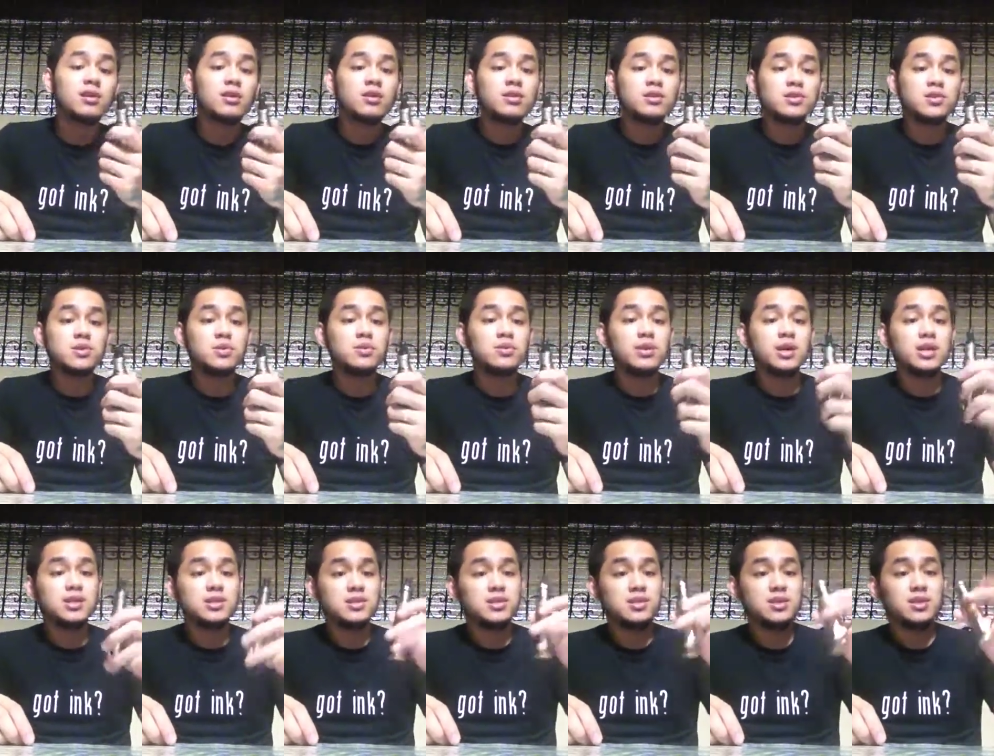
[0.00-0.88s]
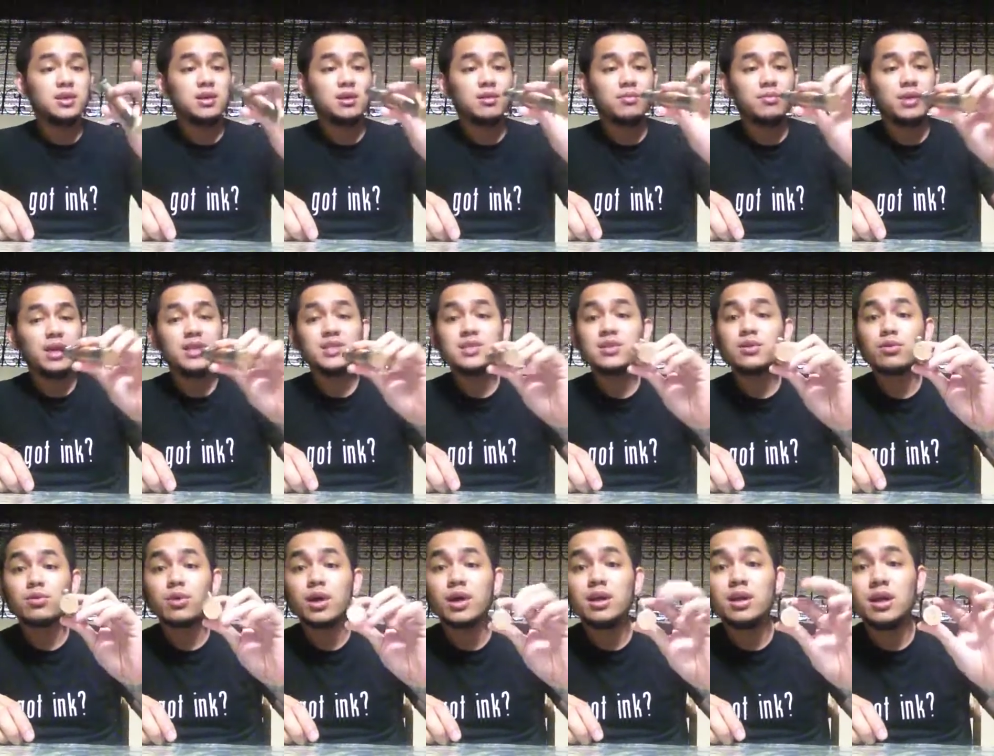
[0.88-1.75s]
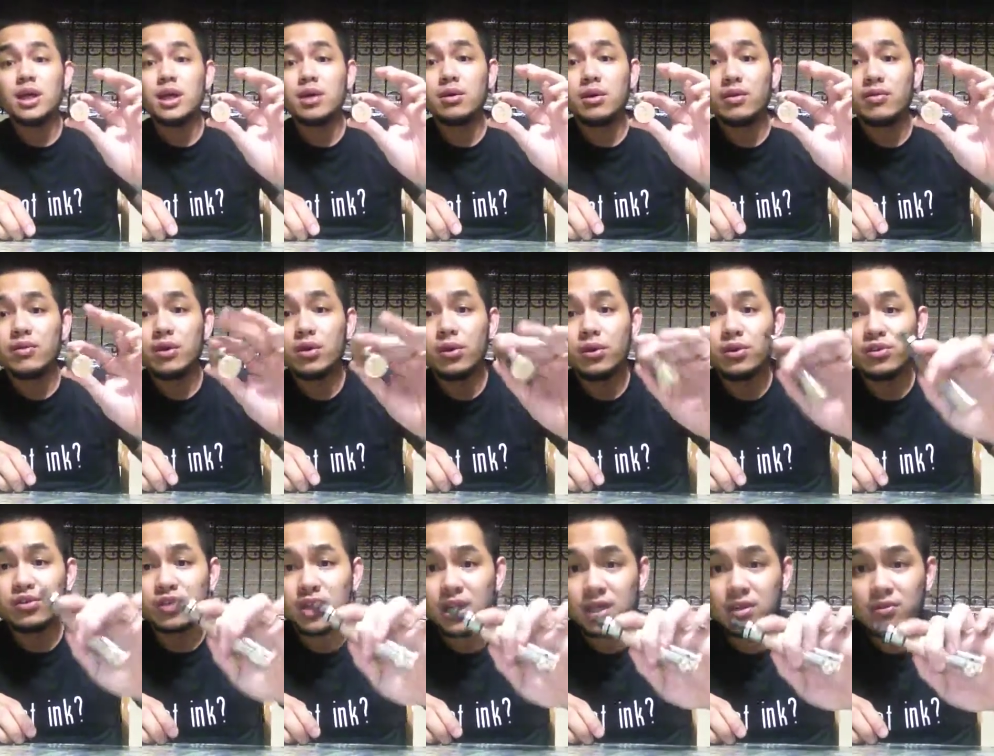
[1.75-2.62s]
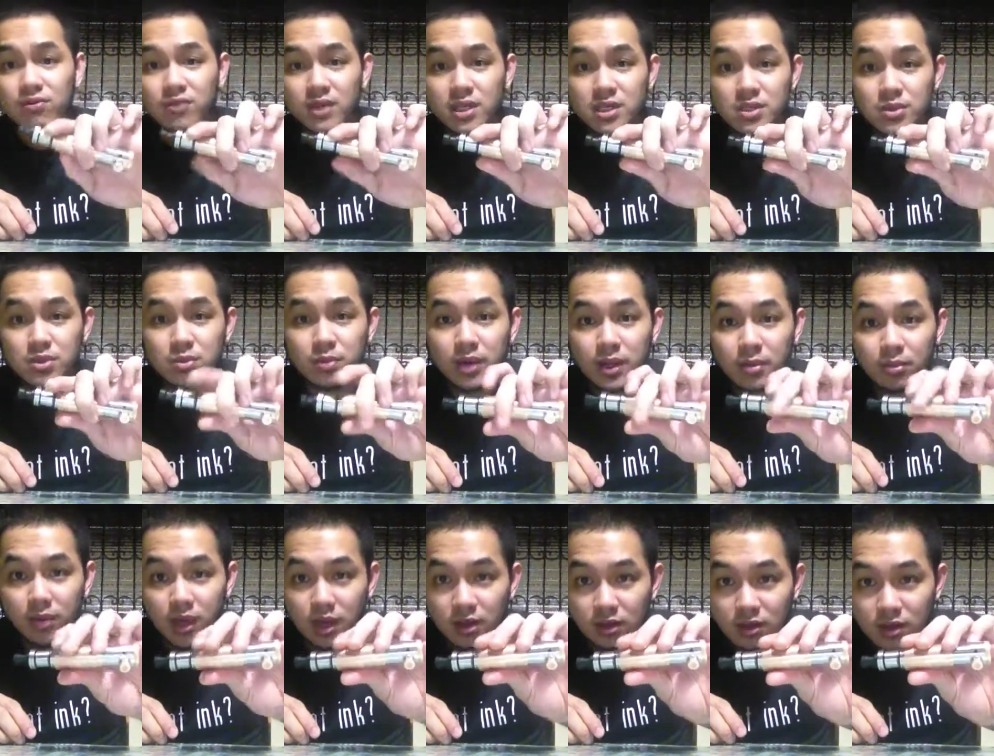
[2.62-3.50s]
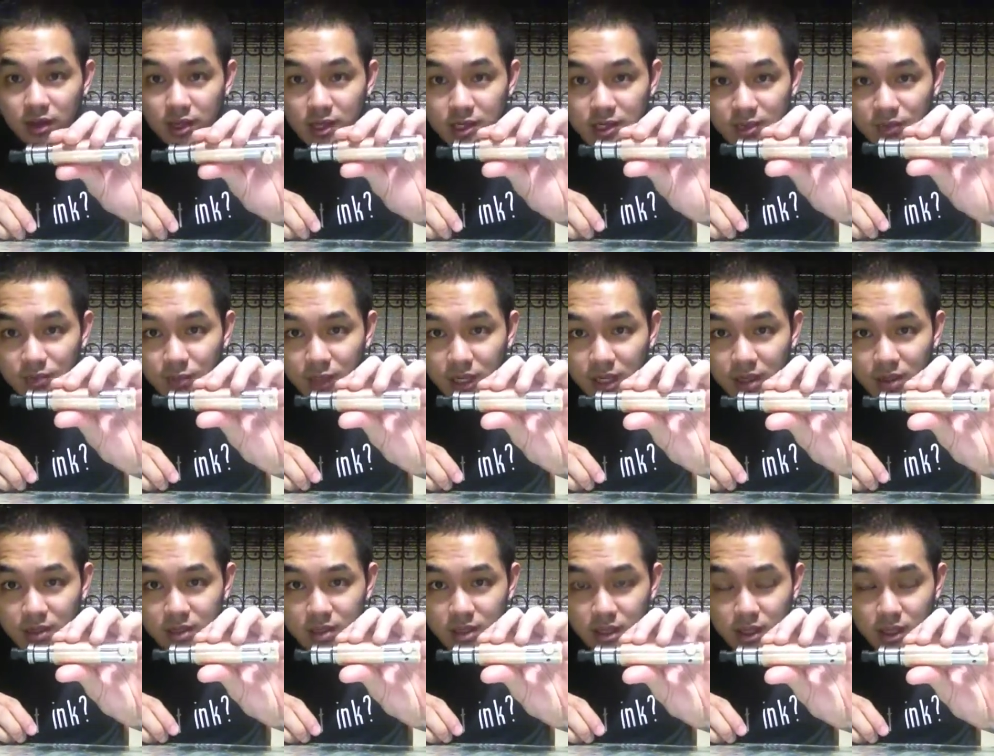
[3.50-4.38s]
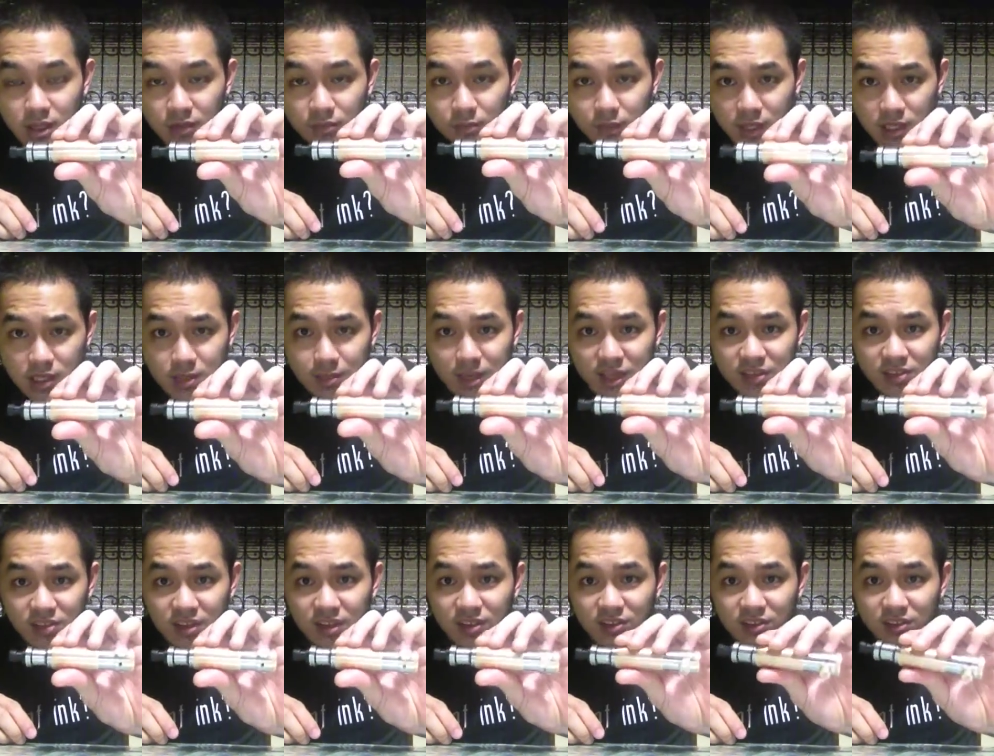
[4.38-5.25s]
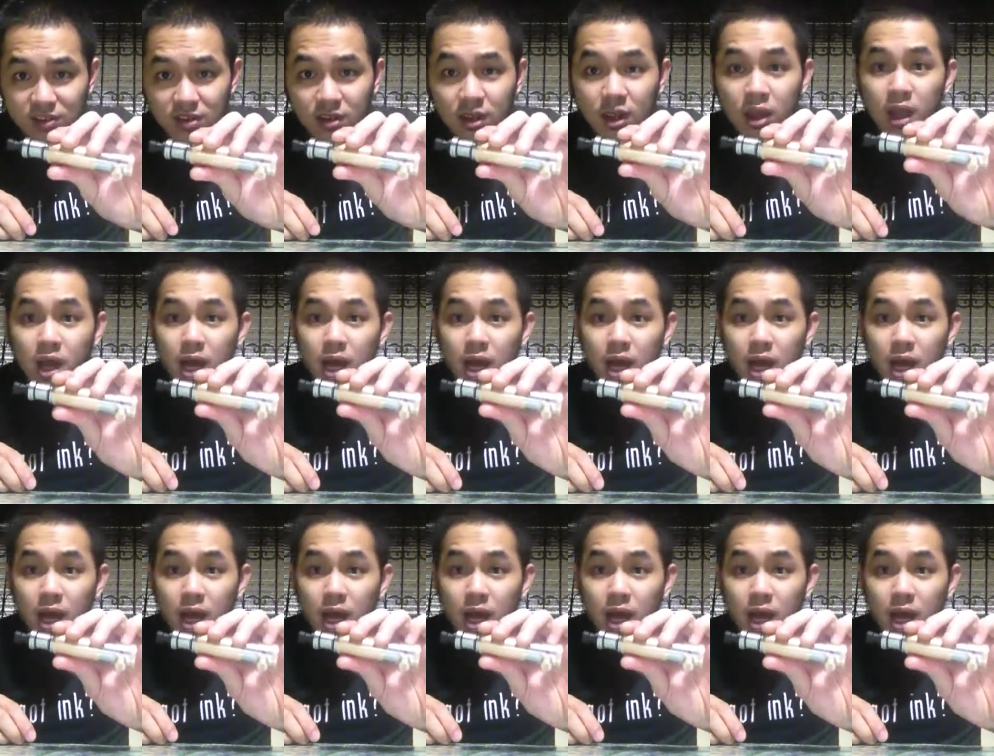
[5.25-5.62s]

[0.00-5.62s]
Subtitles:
So that's the rundown of the Golden Dragon V2 by Mark Reyes of Mark's Imagination.